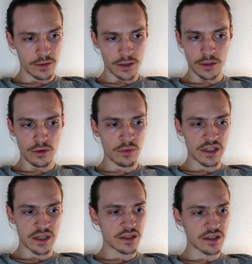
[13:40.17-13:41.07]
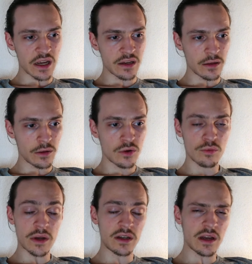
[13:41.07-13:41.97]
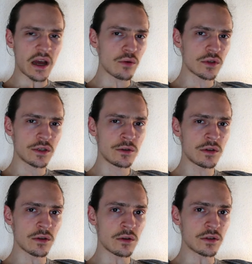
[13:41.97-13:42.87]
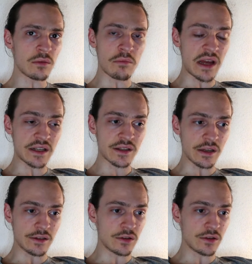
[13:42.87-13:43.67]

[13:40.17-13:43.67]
You may say it's kinda low, but I was using also Besta,